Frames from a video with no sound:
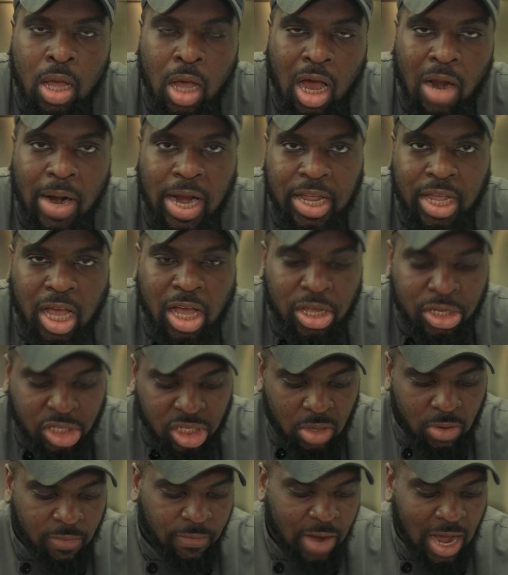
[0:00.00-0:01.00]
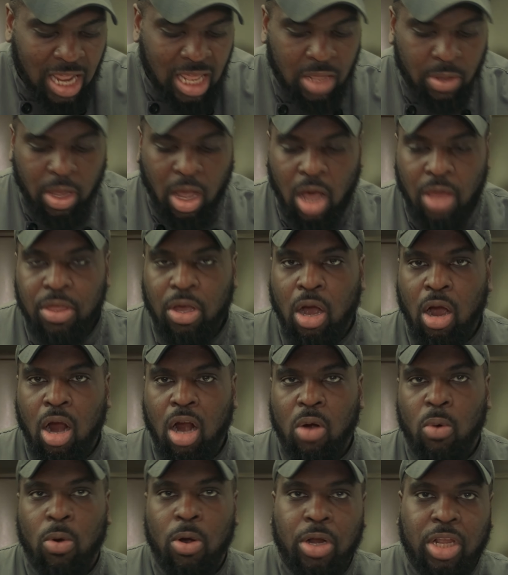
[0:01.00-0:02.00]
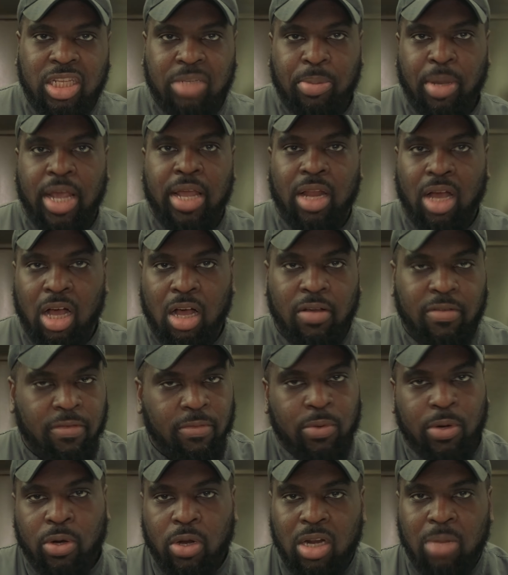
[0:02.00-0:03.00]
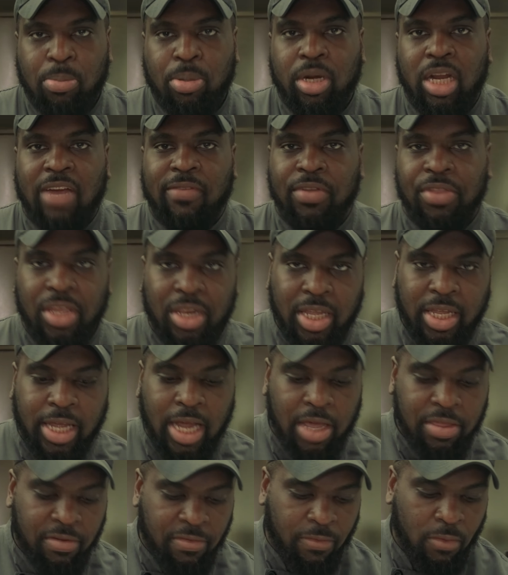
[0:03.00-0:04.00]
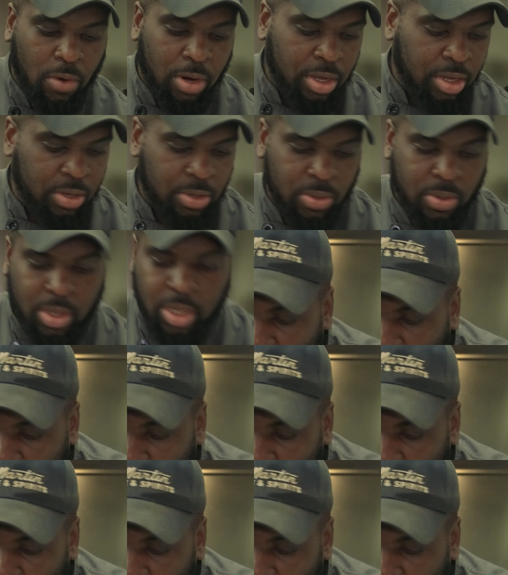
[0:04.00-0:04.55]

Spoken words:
All right, y'all, so finally all the hard work is paid off. We're gonna put everything together for you.